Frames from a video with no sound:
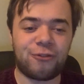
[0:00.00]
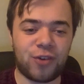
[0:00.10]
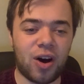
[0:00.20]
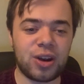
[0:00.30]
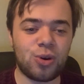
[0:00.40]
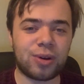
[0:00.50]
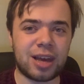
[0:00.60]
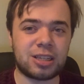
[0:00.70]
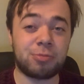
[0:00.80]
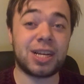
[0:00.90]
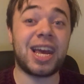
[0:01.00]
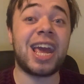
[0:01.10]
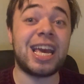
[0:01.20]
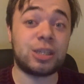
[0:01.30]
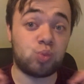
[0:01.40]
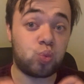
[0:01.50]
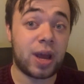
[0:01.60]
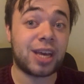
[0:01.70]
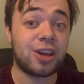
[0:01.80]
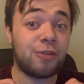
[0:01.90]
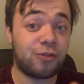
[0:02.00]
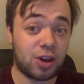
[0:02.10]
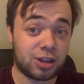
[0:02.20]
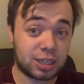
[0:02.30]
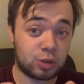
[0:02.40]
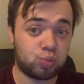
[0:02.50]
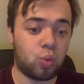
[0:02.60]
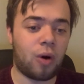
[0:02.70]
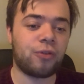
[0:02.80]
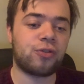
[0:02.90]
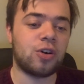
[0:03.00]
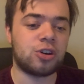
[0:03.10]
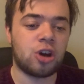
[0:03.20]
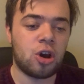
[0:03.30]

Final game to predict is Wigan versus Watford.